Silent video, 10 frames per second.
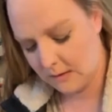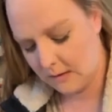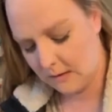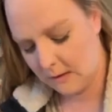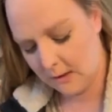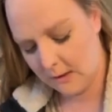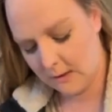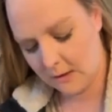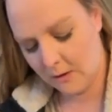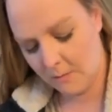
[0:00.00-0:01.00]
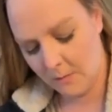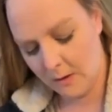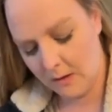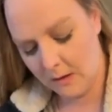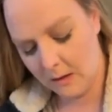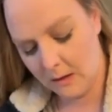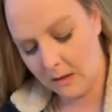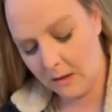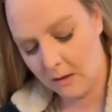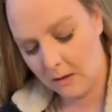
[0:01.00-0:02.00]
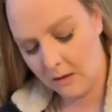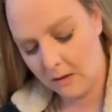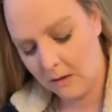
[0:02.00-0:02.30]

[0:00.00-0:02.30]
This is our big